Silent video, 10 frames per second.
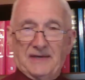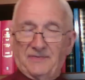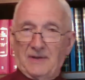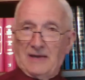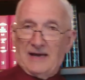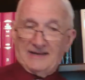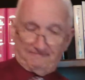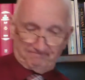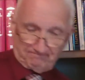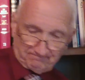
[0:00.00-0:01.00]
in the light,
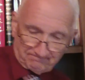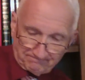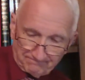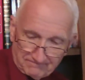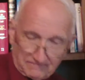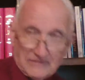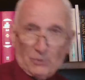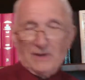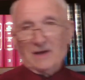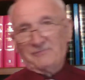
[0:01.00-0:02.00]

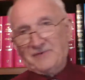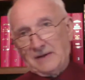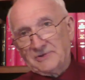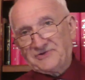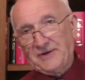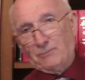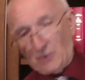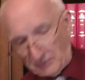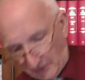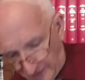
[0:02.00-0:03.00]
we have fellowship
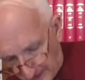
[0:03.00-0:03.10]
one with